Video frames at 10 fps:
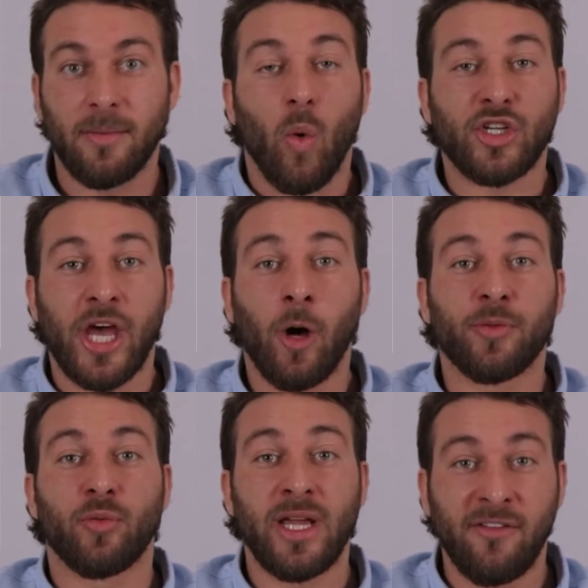which helped
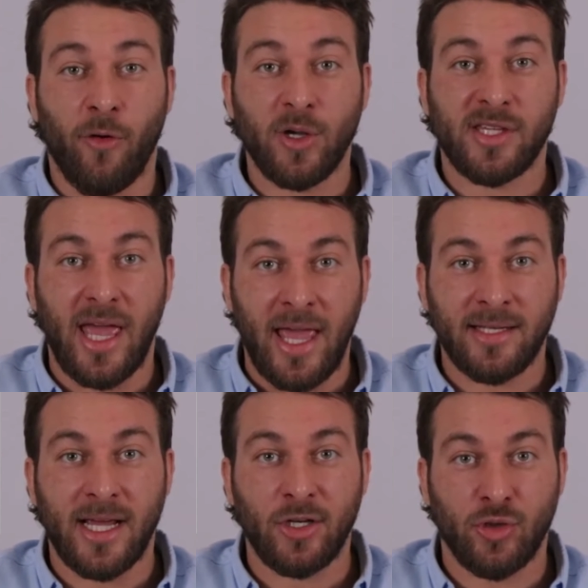reinforce the
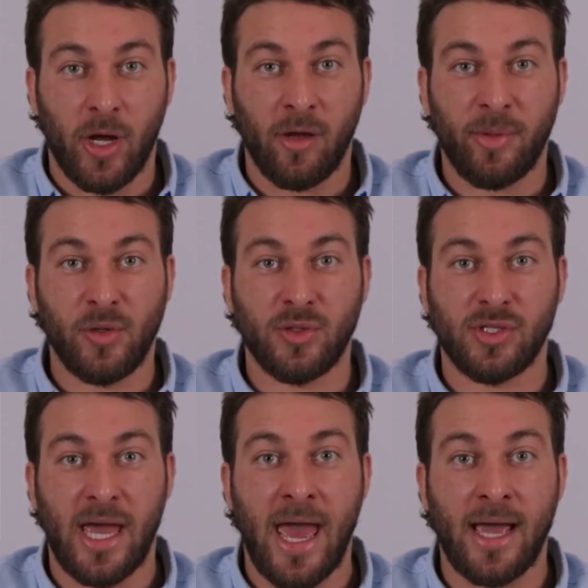Anti-Drug Abuse
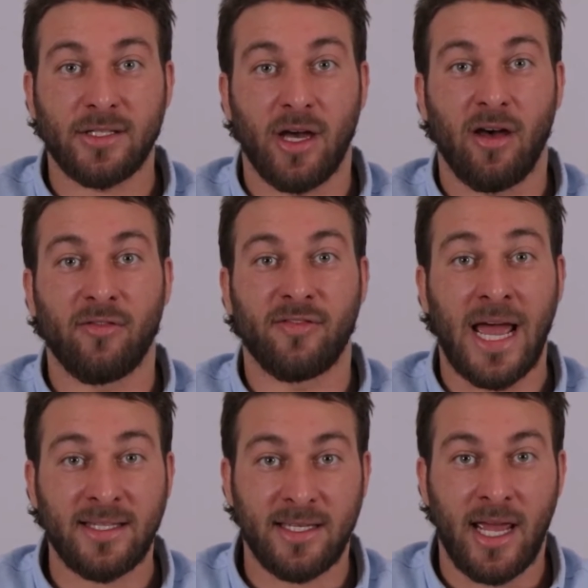Act of
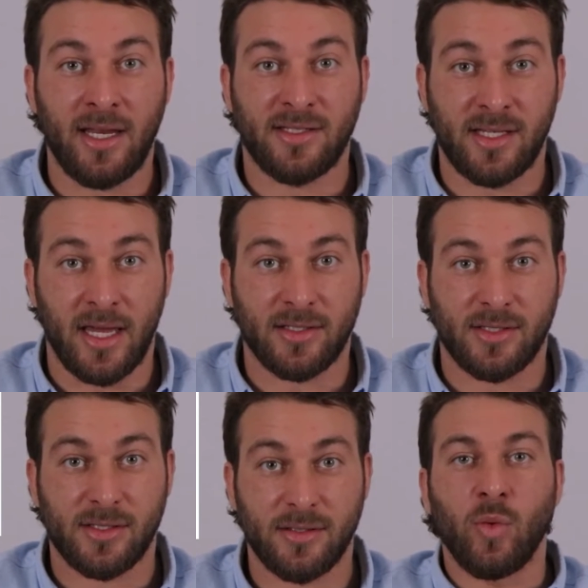1986,